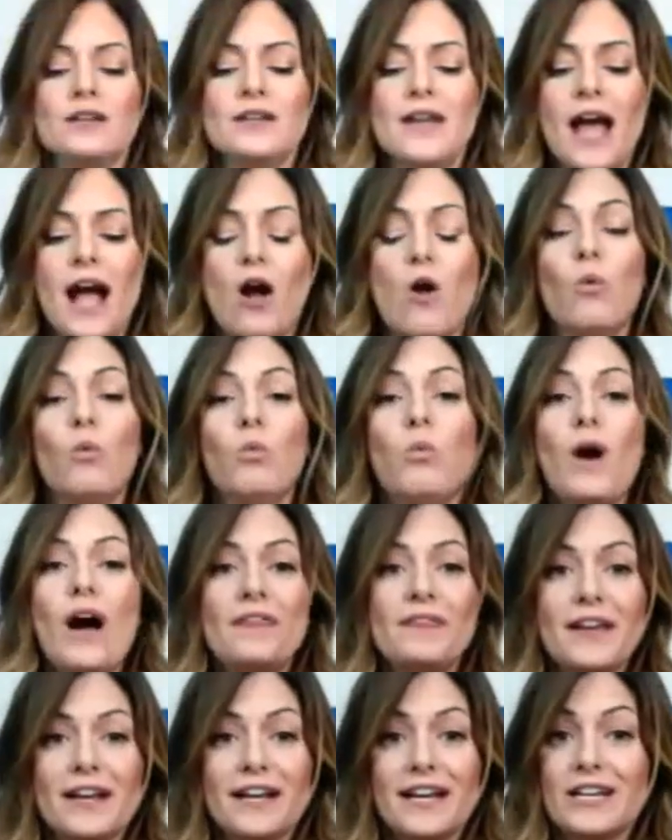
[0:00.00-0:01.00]
Now,
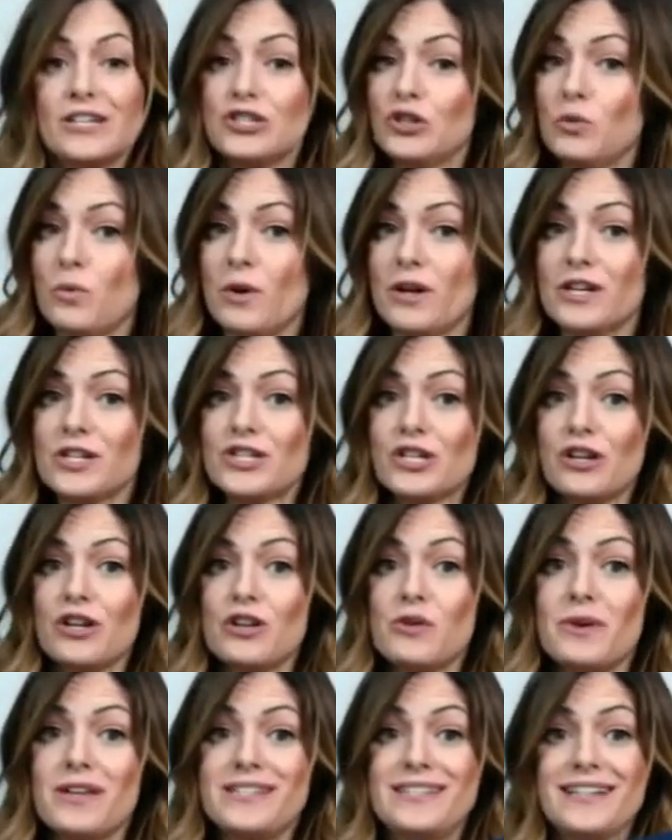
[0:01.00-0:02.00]
one thing I do want to show
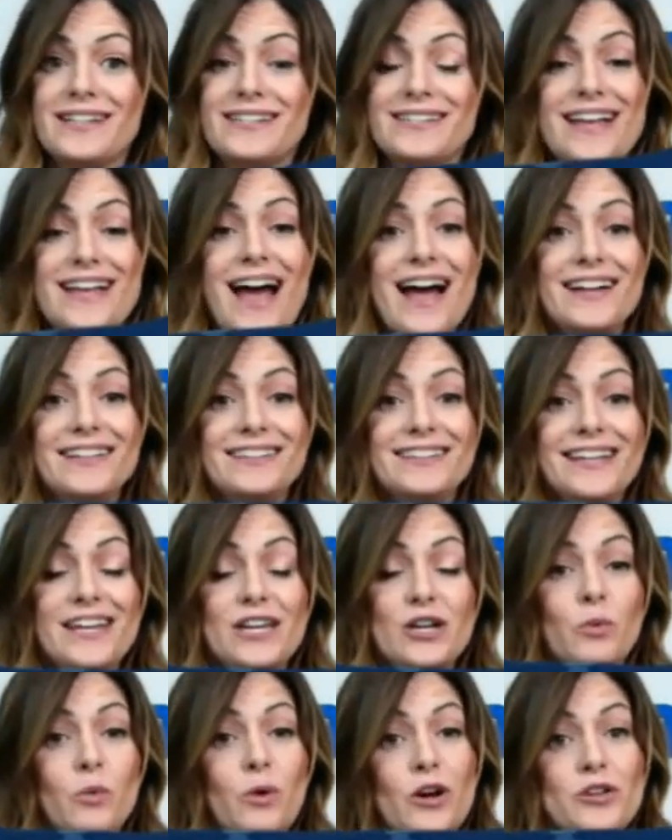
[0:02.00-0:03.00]
you is
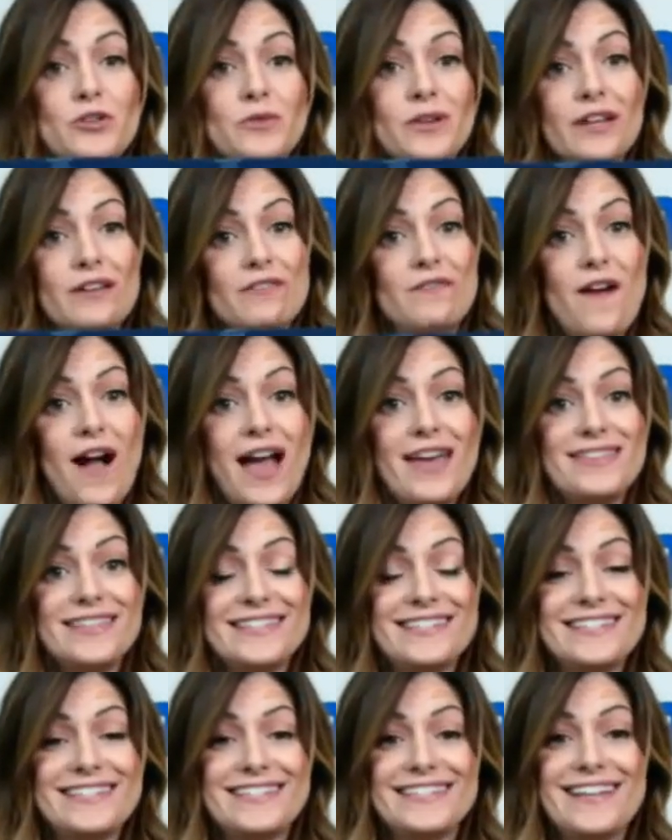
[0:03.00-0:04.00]
exactly where you can
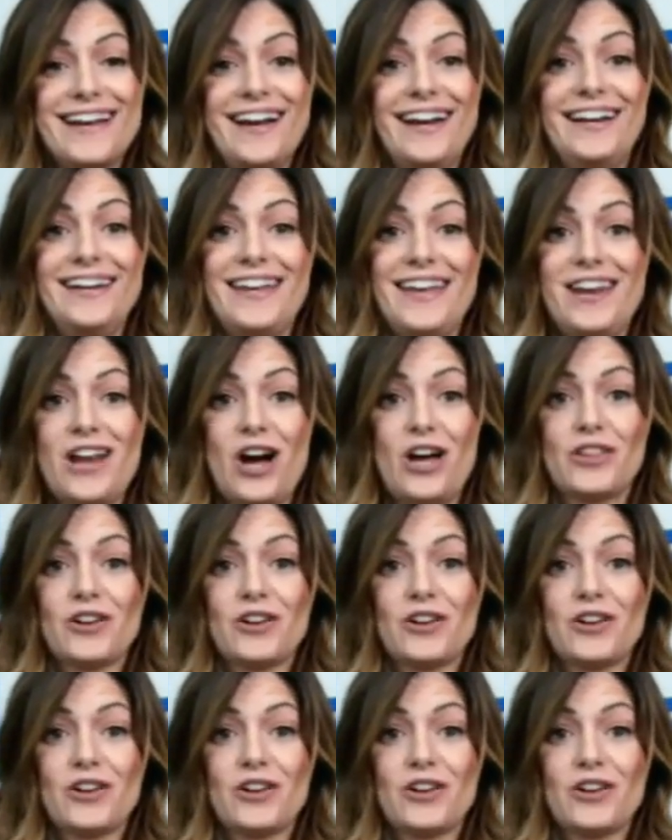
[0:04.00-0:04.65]
find this design and